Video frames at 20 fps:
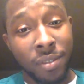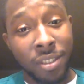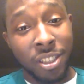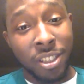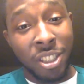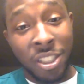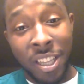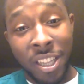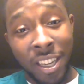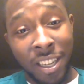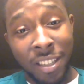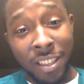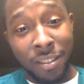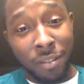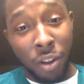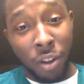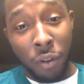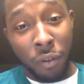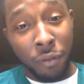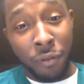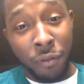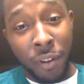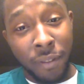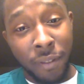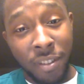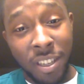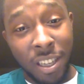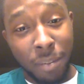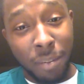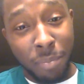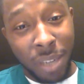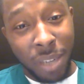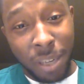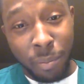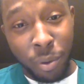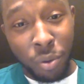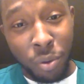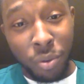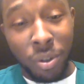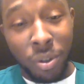sticking over 15
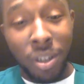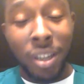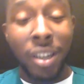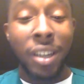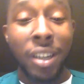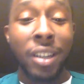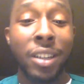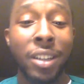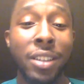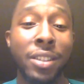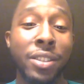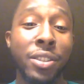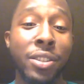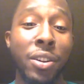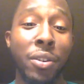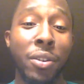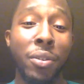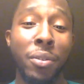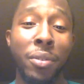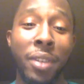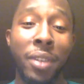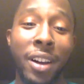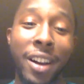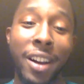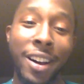people. So